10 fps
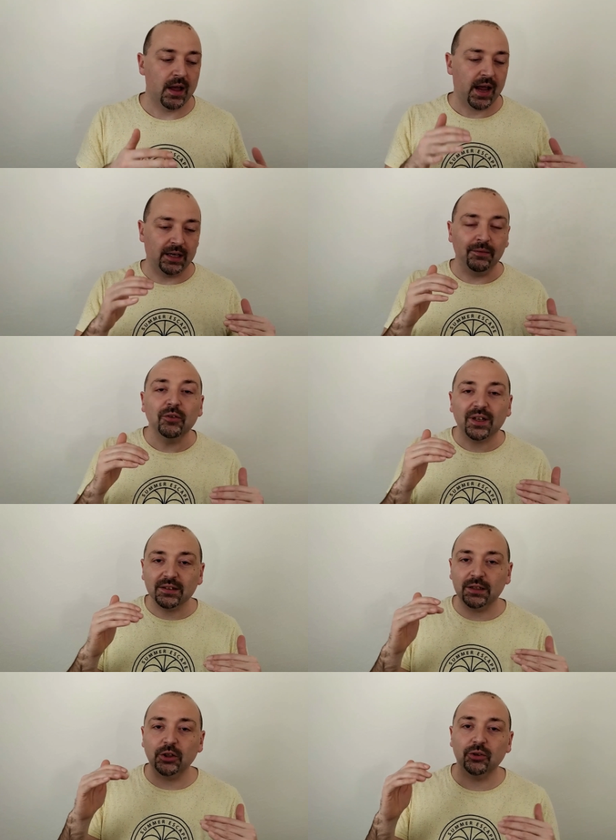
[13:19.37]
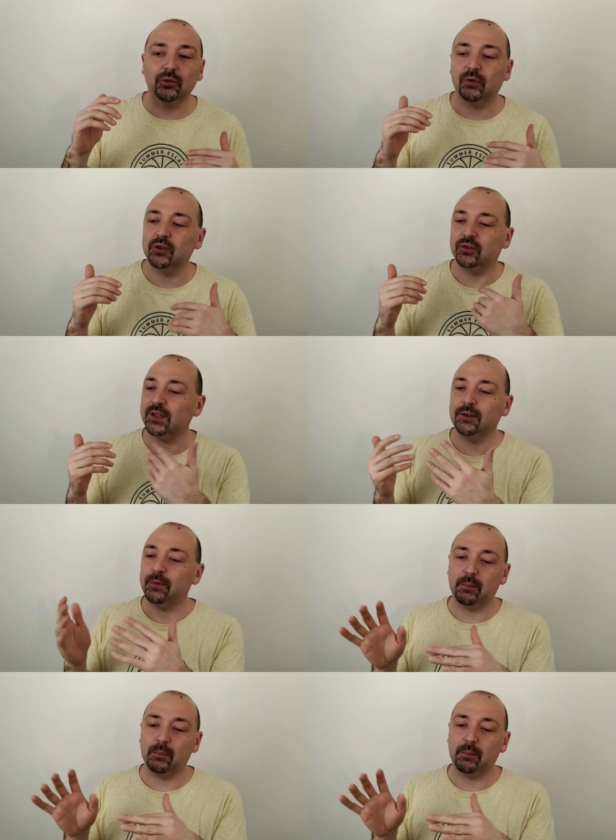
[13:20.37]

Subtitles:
And if you transition to a society where